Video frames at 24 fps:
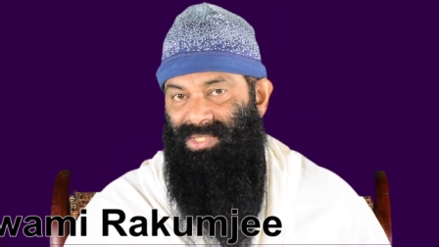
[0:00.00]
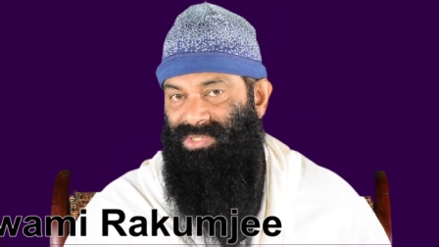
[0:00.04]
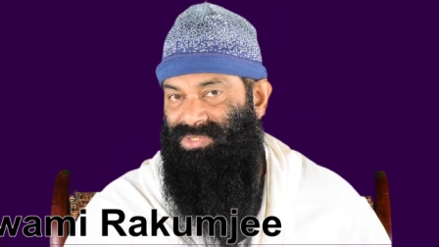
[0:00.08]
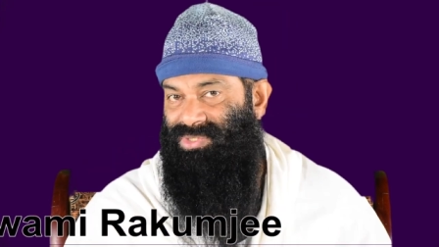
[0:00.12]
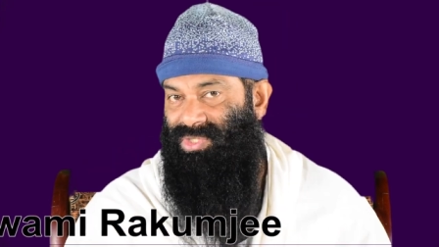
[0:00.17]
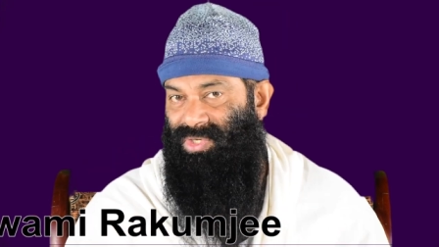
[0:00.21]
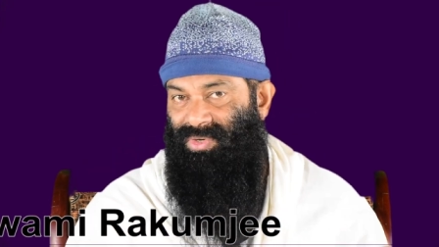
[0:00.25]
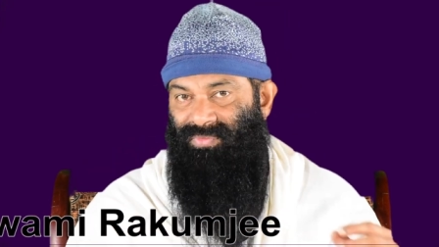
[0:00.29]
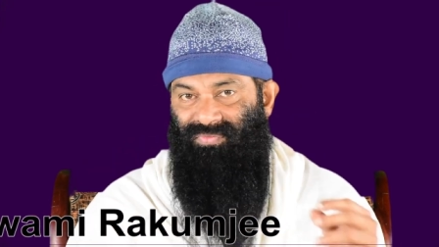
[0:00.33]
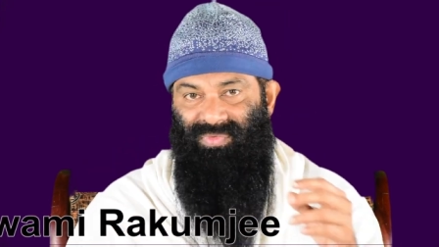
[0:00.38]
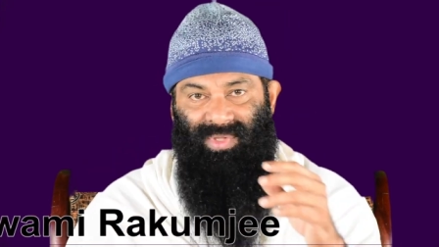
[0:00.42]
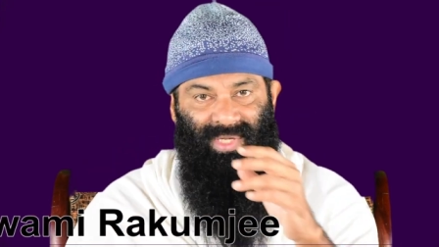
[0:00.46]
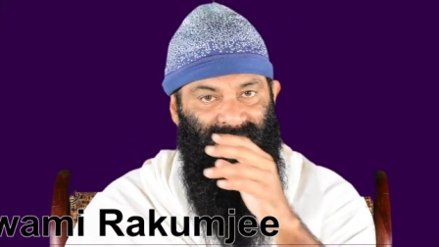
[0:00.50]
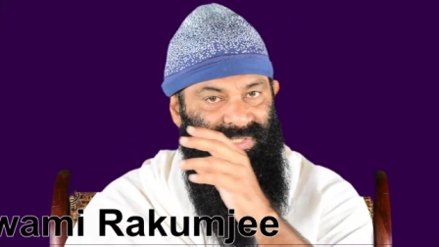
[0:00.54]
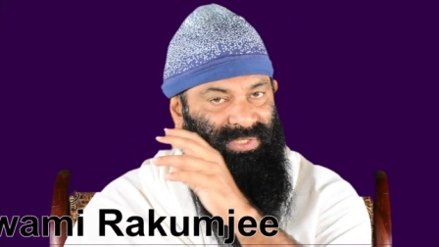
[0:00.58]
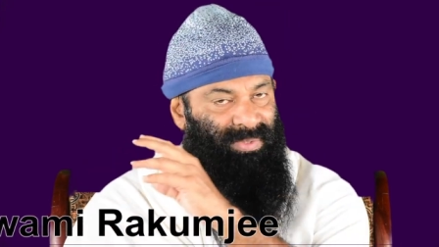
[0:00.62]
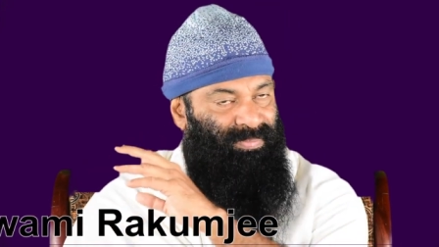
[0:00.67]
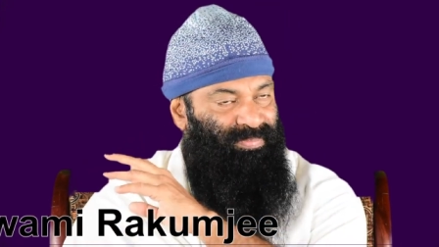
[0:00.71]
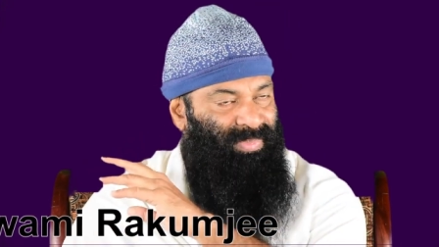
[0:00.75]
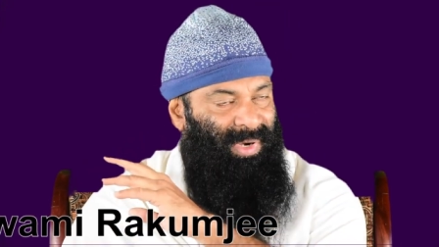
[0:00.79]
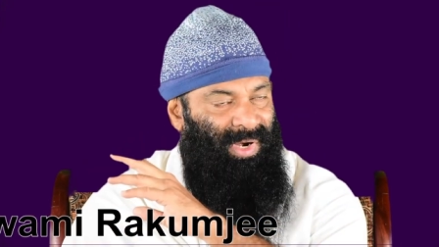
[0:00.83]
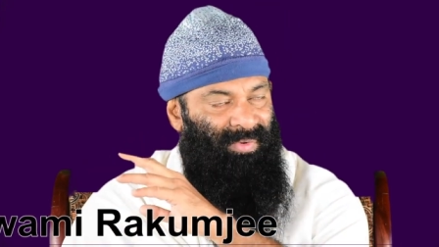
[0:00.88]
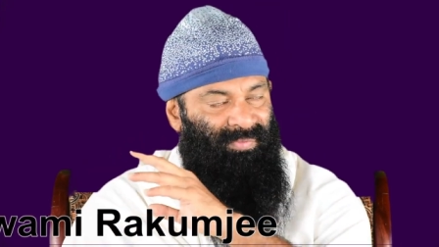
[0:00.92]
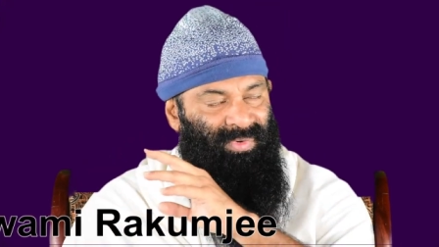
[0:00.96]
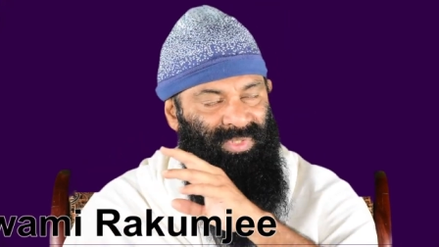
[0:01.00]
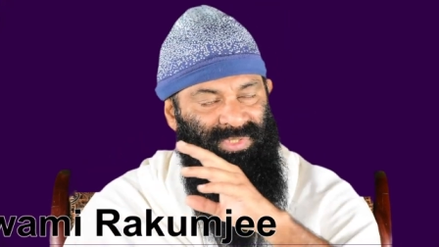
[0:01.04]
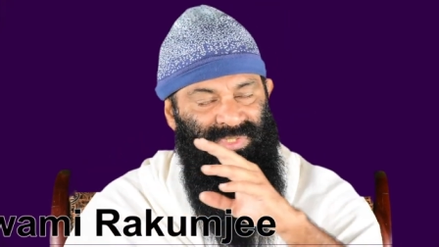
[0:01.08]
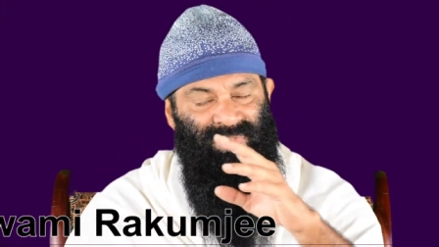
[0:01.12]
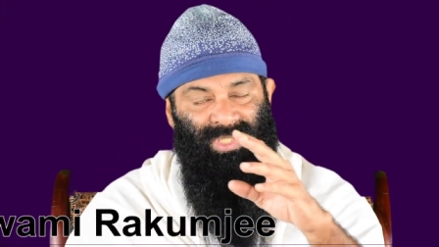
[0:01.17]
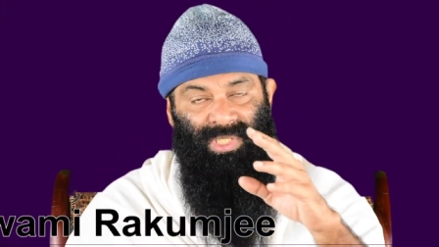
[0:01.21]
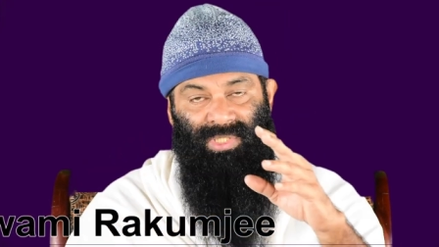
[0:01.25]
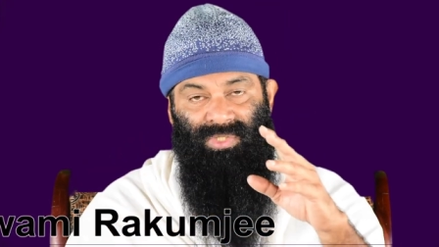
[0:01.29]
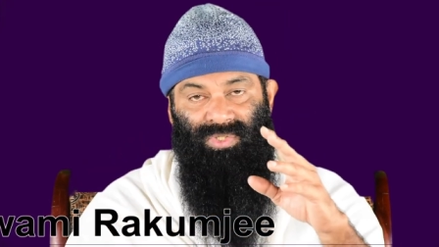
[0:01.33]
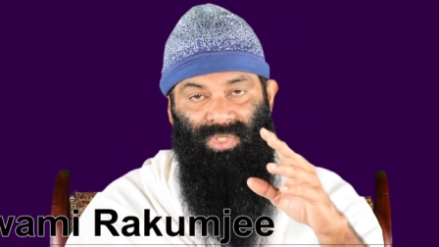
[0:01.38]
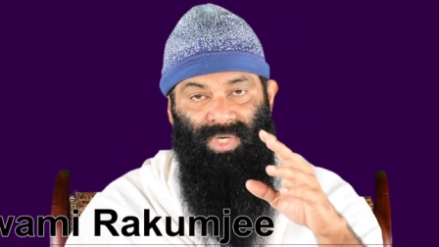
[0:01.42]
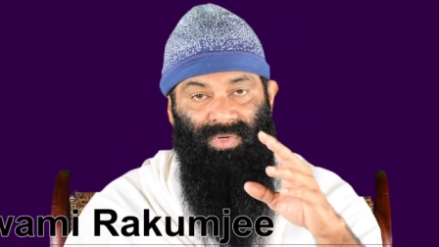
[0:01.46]
So if there is a power
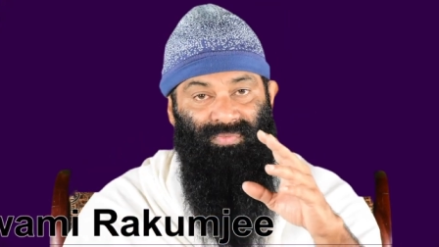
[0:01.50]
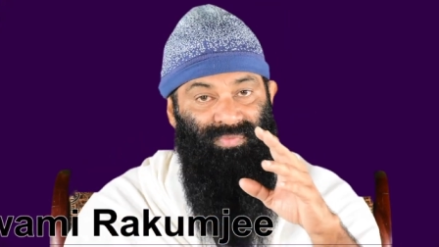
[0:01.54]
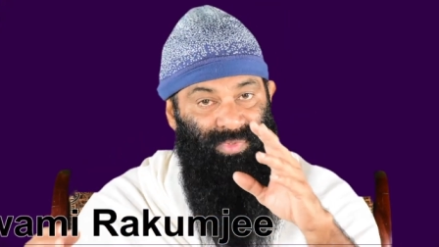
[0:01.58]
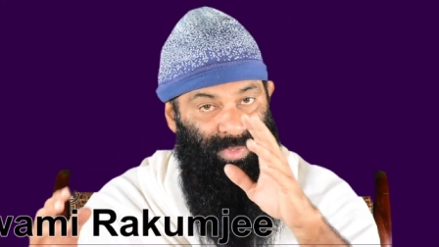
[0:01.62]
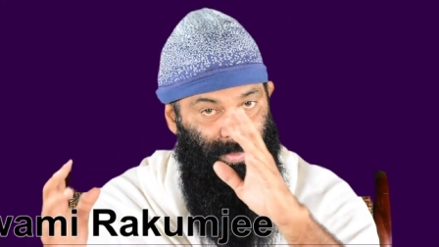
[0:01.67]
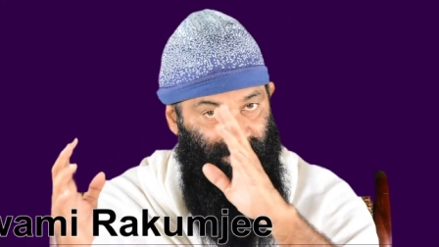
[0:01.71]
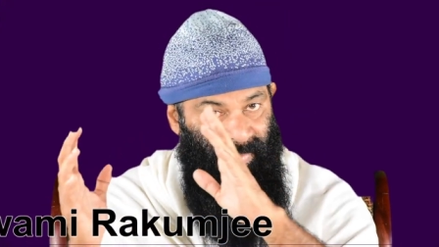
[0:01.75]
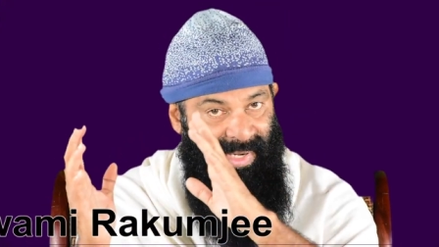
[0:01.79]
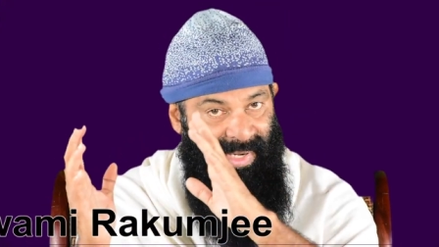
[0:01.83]
shutdown with the